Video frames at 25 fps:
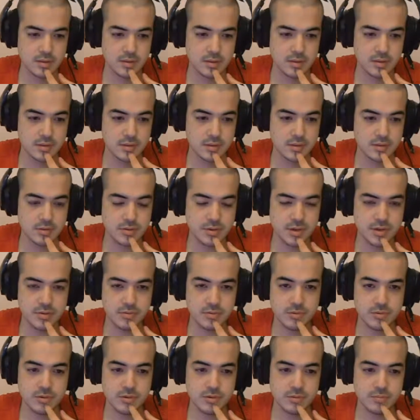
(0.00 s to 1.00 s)
so that
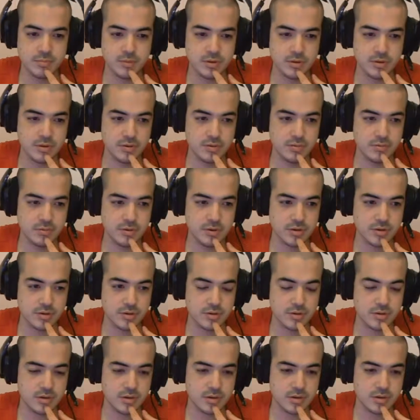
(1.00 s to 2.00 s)
could be really
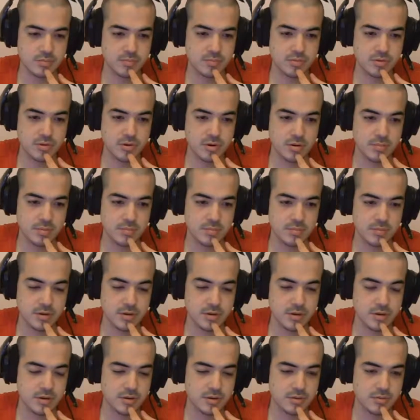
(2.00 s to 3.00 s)
good. Like
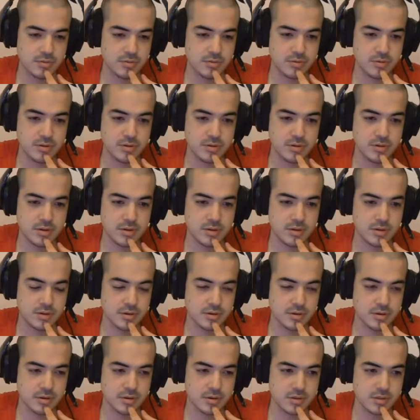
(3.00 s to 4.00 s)
probably I would
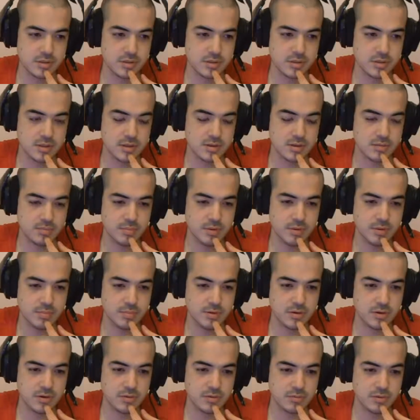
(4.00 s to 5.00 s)
guess that Big
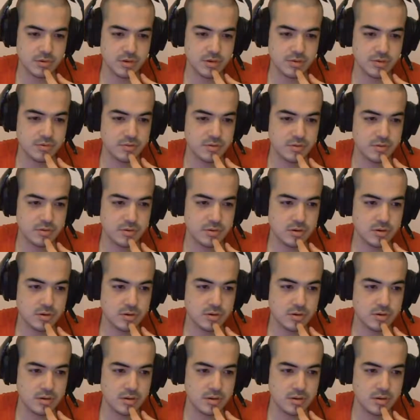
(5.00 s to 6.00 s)
Blind would have to
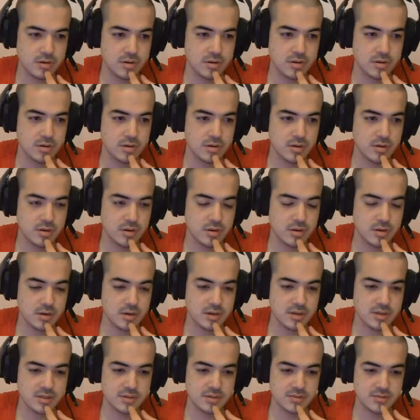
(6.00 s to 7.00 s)
call
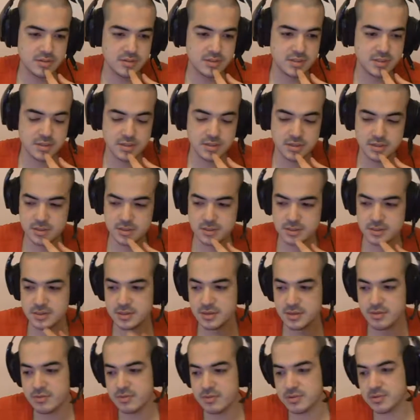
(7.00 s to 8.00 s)
less of his eights and
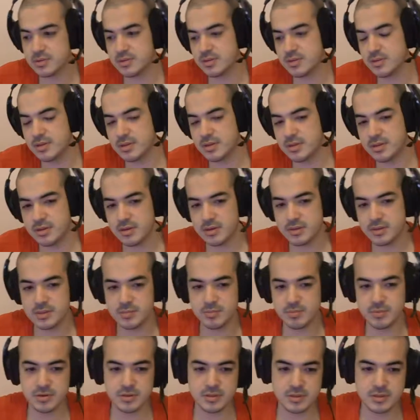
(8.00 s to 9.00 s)
sevens in that case,
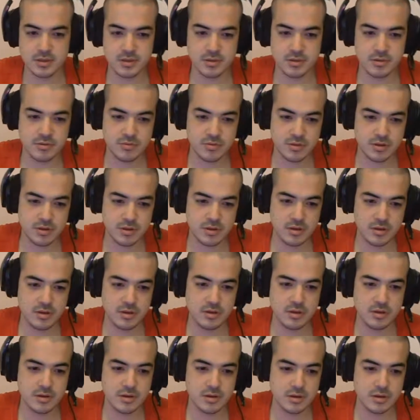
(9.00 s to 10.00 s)
because over
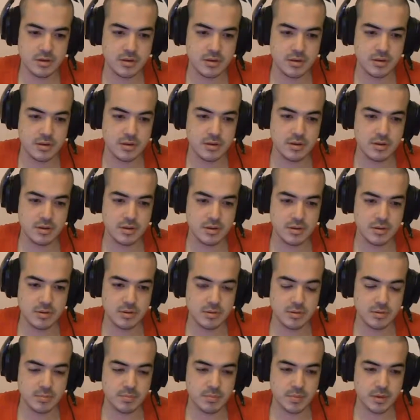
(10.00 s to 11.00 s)
here,
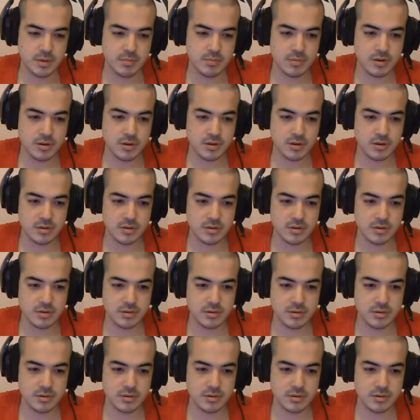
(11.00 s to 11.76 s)
Big Blind